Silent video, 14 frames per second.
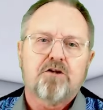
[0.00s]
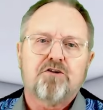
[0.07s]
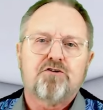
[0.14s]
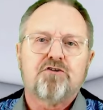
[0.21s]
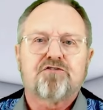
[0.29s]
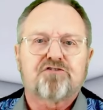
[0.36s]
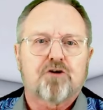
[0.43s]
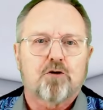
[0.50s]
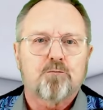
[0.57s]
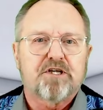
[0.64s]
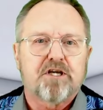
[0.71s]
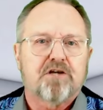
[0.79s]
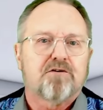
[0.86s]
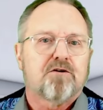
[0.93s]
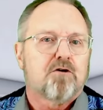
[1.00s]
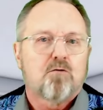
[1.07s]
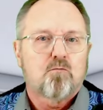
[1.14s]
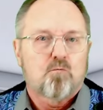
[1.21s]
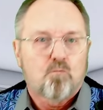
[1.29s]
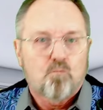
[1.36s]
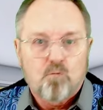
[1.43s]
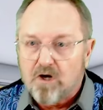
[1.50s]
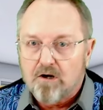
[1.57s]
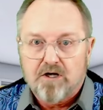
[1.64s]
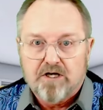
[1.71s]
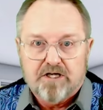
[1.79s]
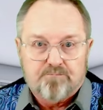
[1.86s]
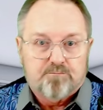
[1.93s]
usurping it
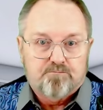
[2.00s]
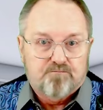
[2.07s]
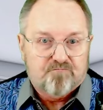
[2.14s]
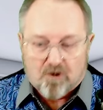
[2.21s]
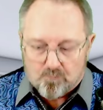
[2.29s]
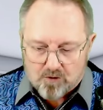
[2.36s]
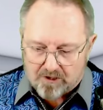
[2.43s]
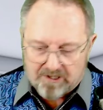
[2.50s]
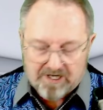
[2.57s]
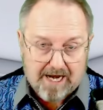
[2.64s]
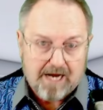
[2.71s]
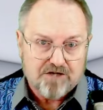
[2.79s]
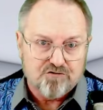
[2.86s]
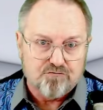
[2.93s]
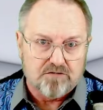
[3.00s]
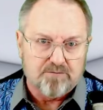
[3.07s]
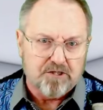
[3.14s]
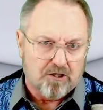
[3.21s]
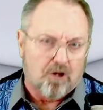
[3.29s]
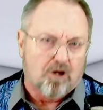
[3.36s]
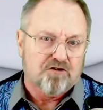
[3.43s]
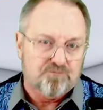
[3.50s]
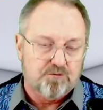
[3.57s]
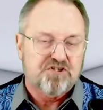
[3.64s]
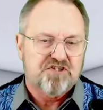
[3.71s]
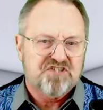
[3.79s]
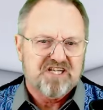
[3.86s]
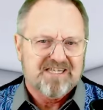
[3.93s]
where it from where it actually belongs,
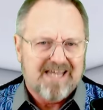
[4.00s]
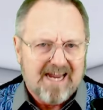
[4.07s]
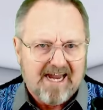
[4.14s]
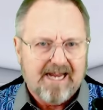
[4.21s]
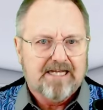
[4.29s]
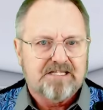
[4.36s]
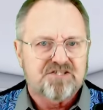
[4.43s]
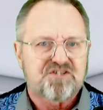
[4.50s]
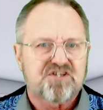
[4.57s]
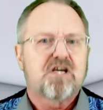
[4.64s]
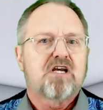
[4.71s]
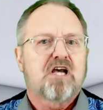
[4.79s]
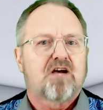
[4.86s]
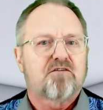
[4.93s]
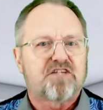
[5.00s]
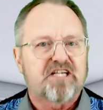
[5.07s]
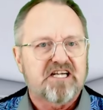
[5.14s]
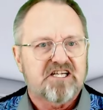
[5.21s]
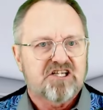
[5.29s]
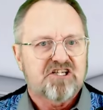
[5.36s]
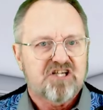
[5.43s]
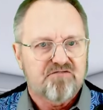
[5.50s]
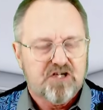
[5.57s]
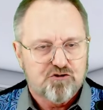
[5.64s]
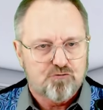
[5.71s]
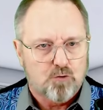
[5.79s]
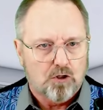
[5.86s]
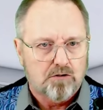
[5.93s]
which is in the hands of the
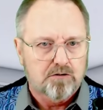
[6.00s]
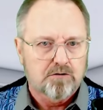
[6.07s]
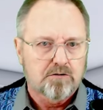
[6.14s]
individual.